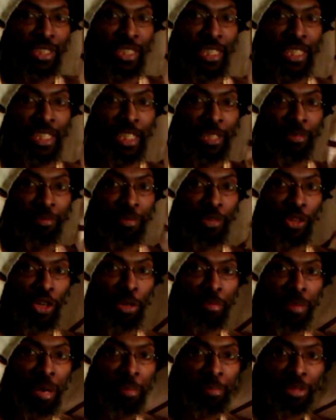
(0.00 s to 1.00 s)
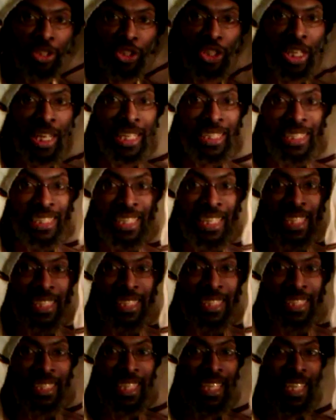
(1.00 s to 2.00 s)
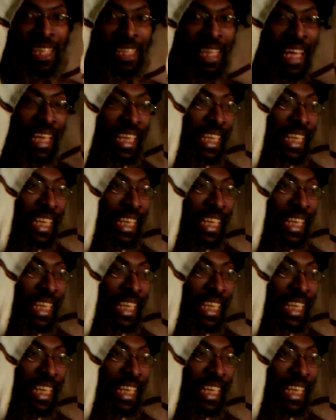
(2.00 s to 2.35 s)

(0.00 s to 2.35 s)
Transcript: in it. Remember, John says that